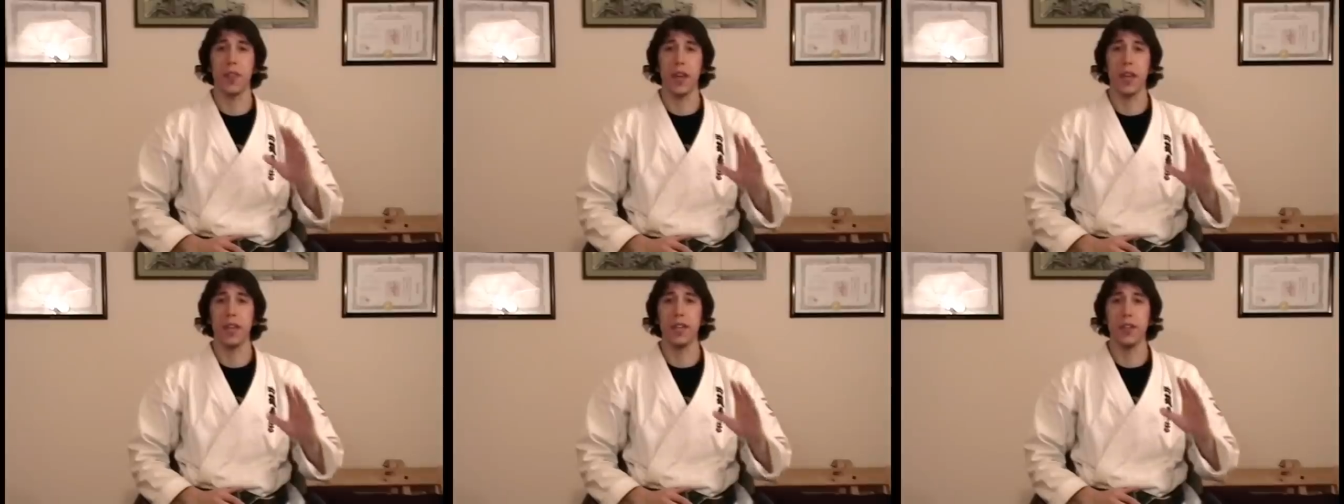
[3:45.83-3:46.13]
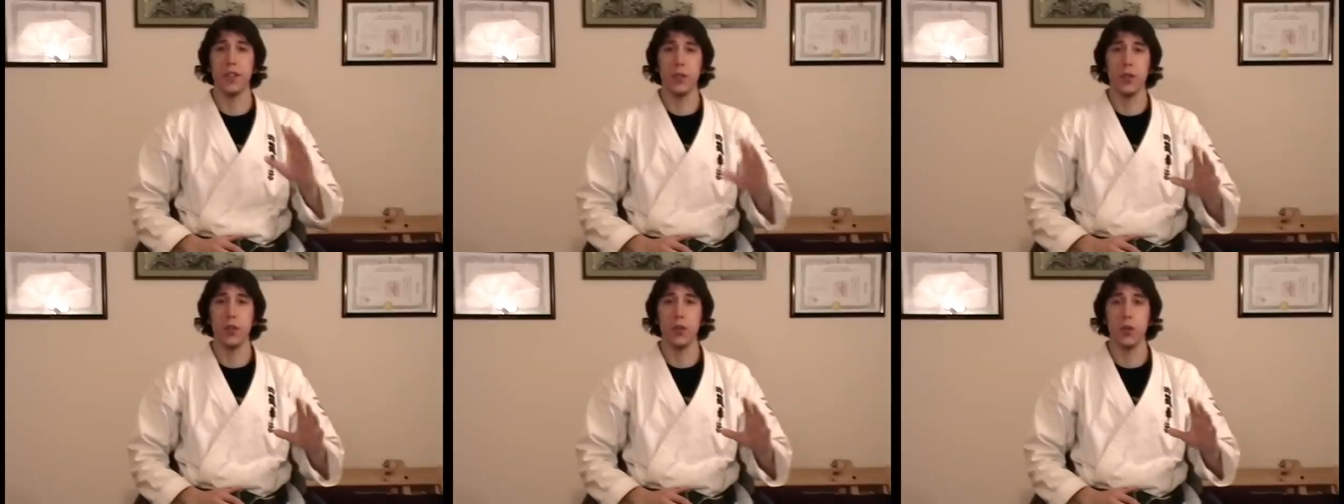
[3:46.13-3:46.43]
they
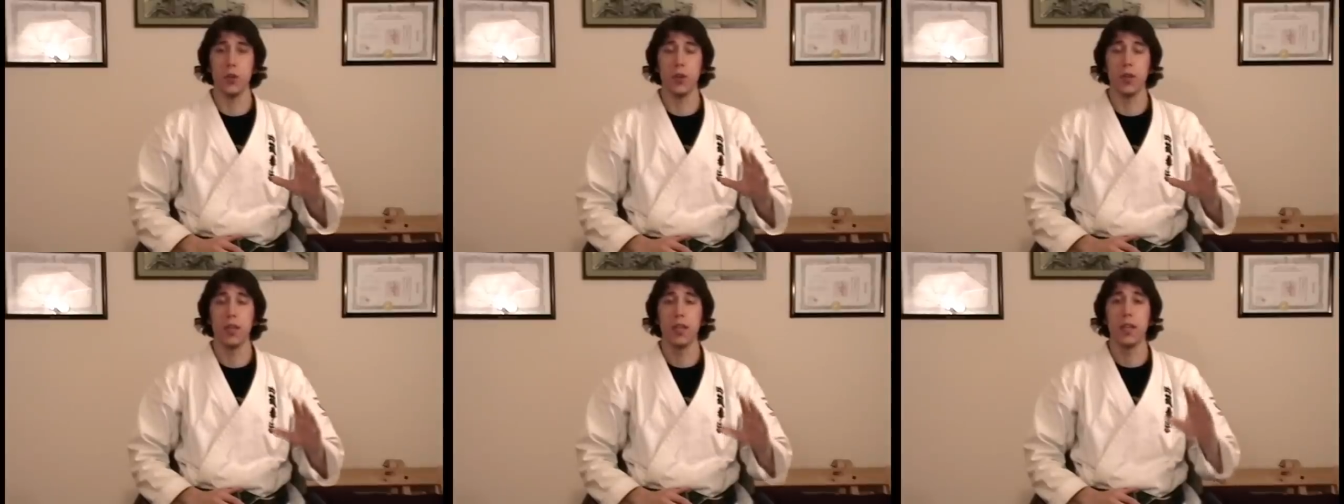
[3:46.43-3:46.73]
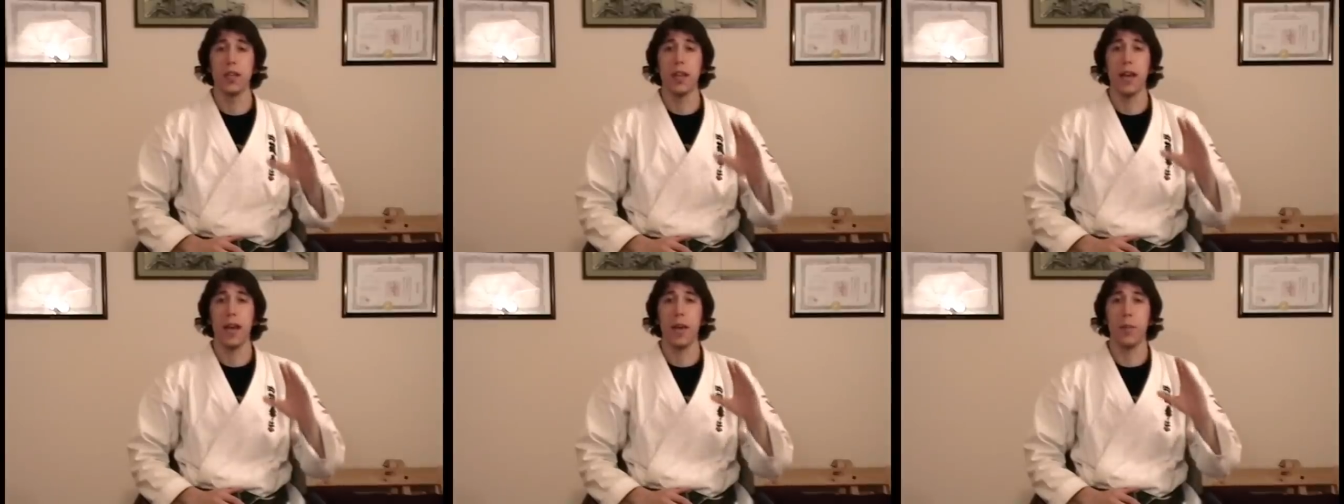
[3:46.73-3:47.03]
knew
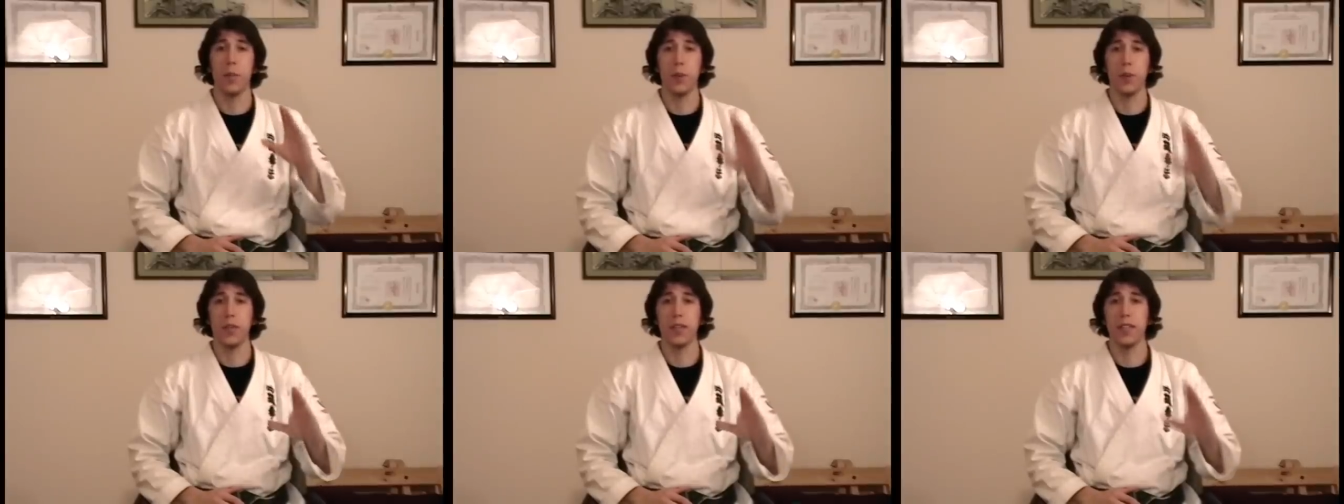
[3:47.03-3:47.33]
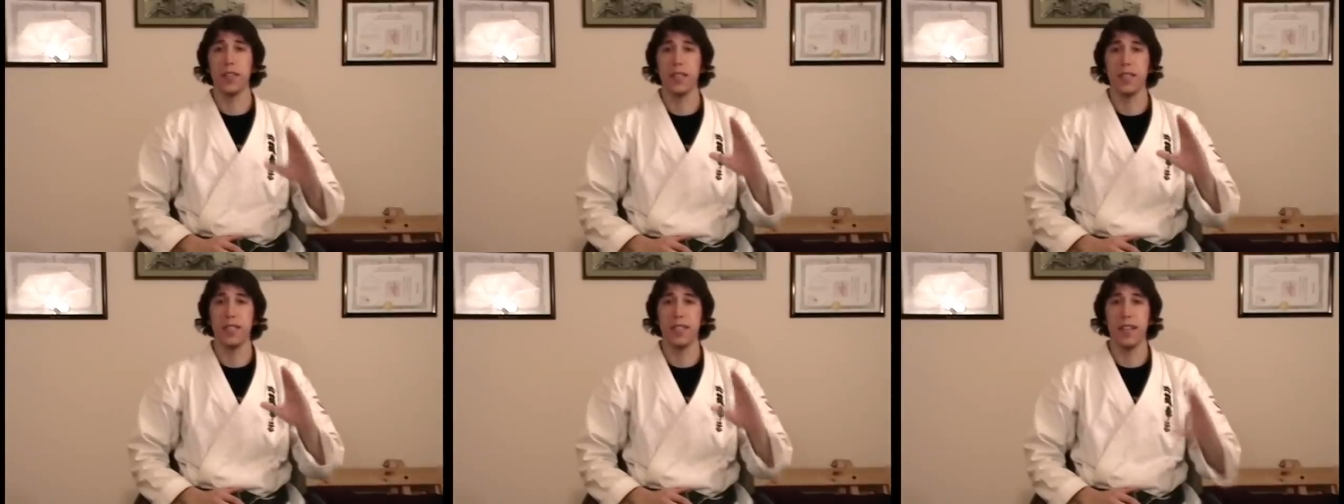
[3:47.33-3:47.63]
had put
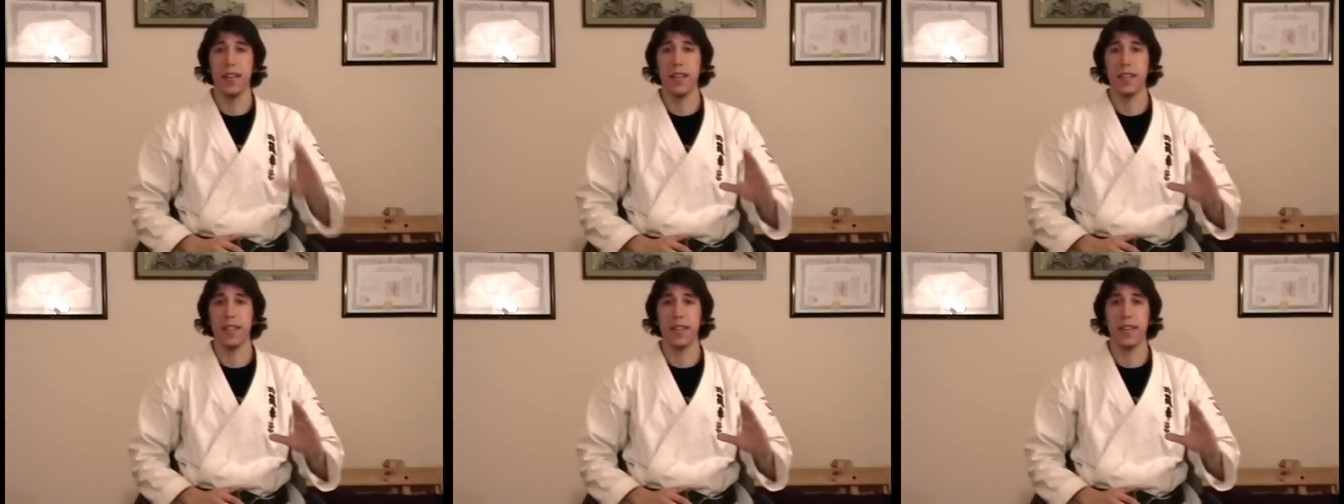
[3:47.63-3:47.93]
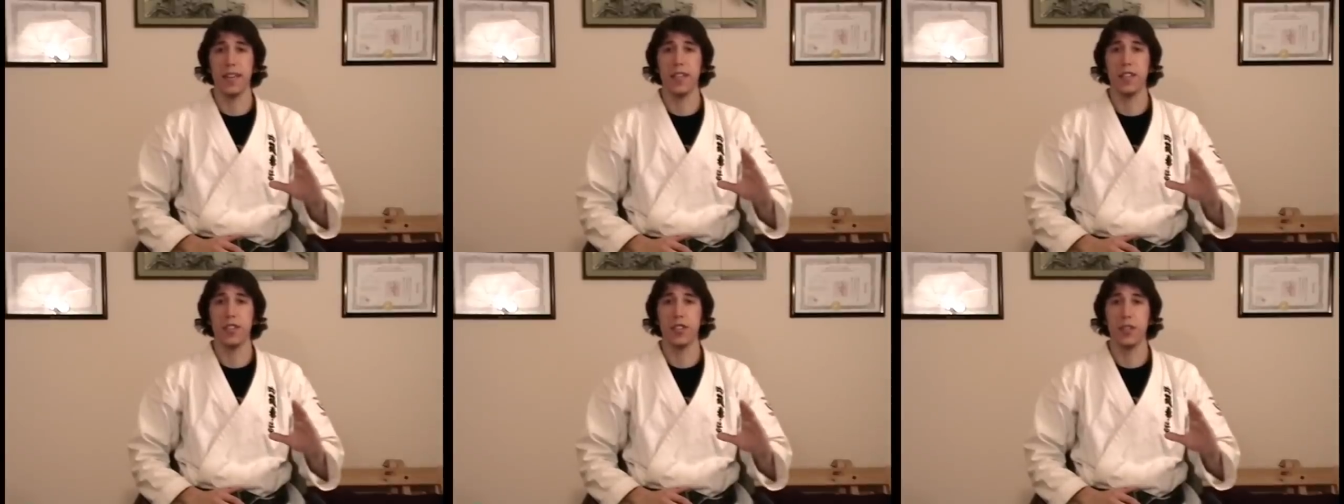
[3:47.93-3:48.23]
in the
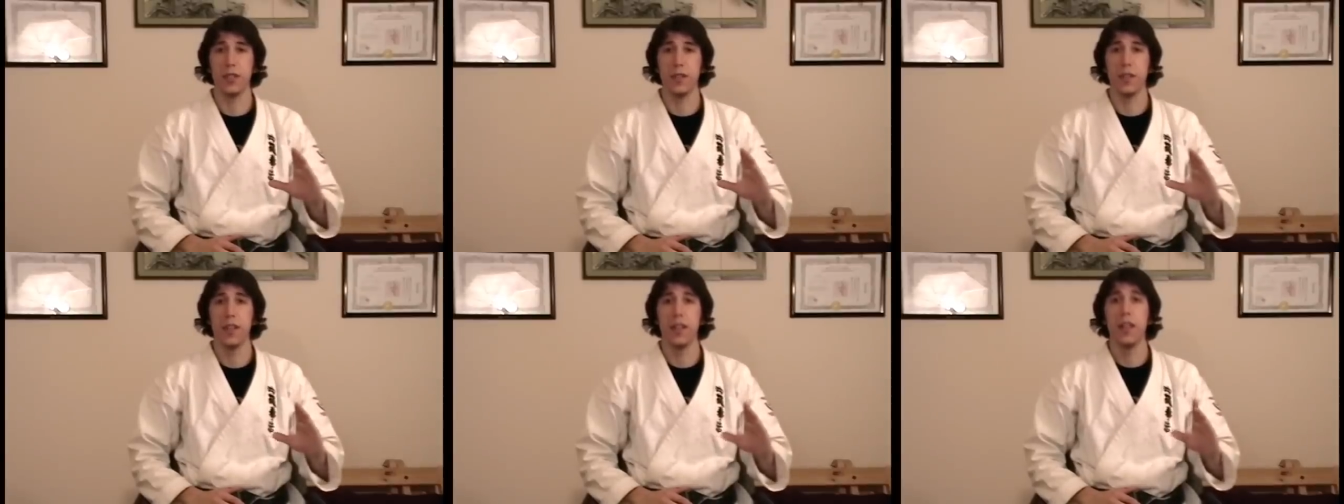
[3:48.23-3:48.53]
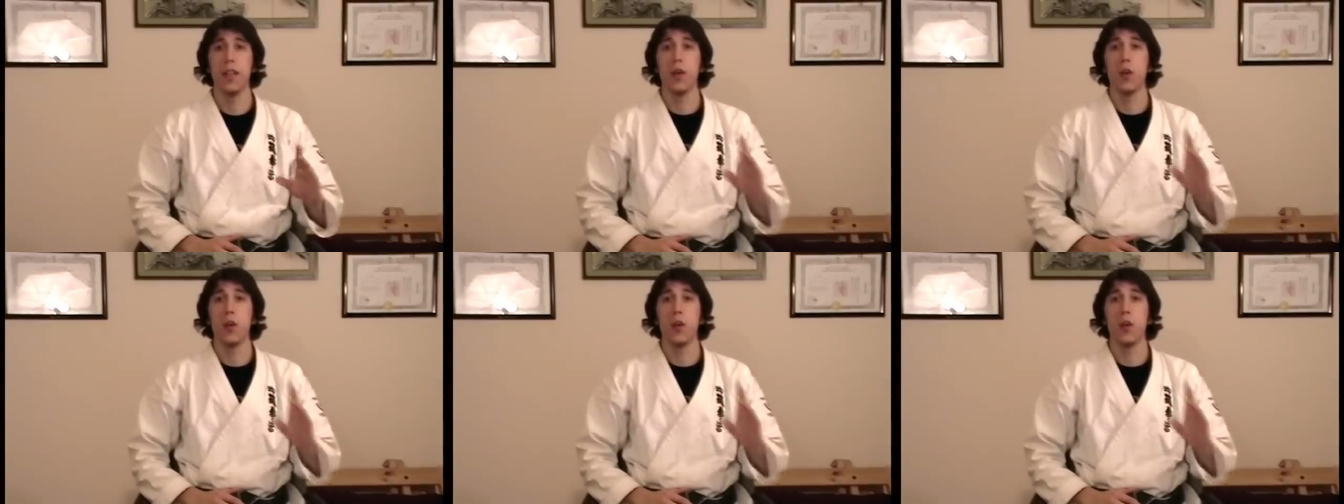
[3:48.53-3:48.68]
dedication